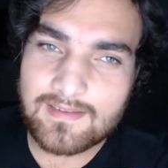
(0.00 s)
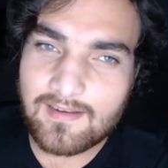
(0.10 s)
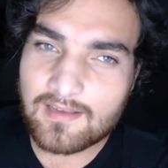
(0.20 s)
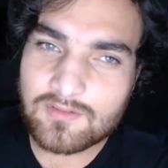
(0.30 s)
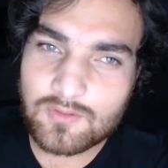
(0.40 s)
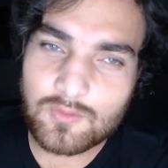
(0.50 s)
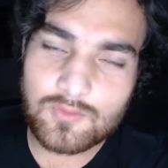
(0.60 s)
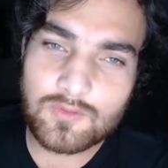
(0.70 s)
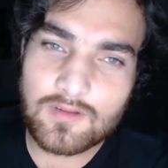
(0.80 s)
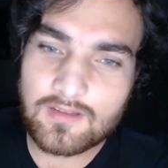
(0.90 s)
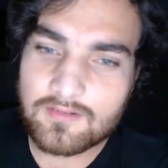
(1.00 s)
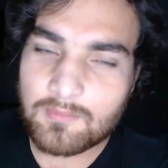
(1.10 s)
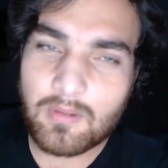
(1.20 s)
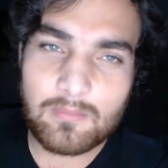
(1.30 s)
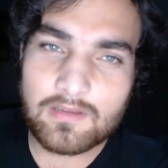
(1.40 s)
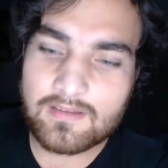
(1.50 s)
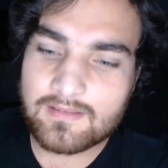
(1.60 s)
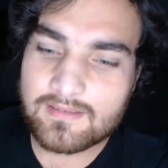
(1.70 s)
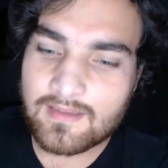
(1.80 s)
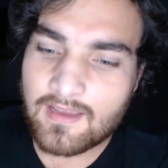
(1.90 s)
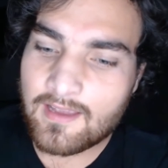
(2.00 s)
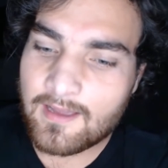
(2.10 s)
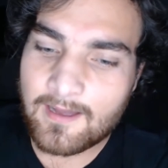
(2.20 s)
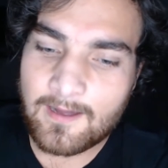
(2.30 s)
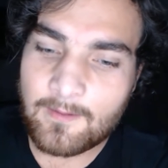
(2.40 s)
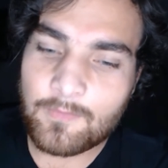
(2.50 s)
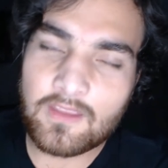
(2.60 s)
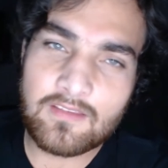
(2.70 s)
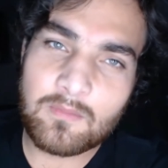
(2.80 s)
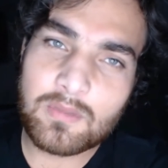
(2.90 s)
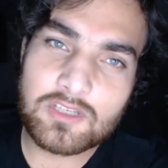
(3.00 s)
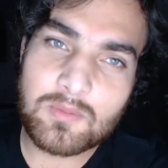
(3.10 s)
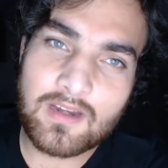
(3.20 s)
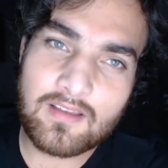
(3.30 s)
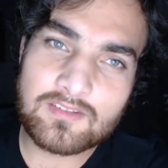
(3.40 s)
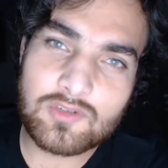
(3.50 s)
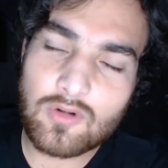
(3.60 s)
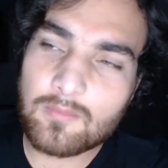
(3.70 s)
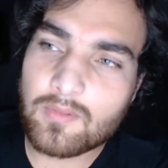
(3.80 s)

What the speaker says: They lost 2 to the Republicans in the impeachment against Trump.